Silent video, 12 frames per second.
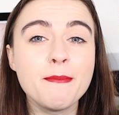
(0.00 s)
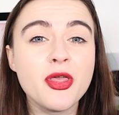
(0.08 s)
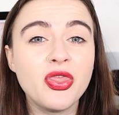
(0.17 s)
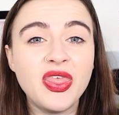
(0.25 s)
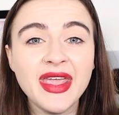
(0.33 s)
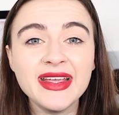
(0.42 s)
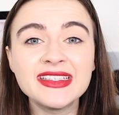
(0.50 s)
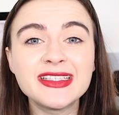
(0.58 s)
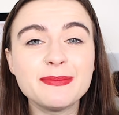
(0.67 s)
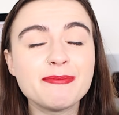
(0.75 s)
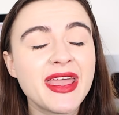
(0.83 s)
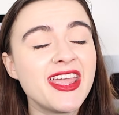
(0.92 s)
But this
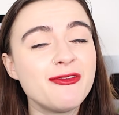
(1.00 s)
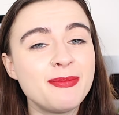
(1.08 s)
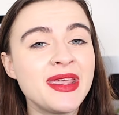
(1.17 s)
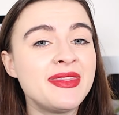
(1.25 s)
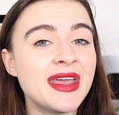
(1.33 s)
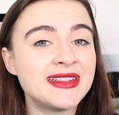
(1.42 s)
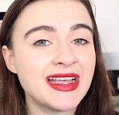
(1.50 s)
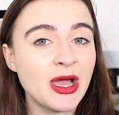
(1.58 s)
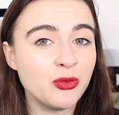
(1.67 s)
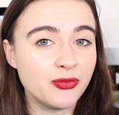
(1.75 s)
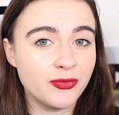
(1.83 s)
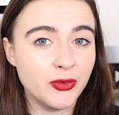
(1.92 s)
may have been their
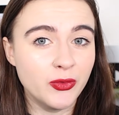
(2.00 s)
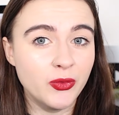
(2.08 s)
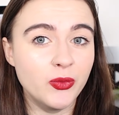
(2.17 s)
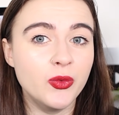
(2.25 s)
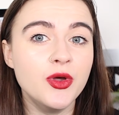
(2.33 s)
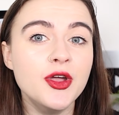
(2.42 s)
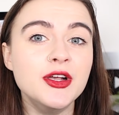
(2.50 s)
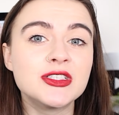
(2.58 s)
downfall.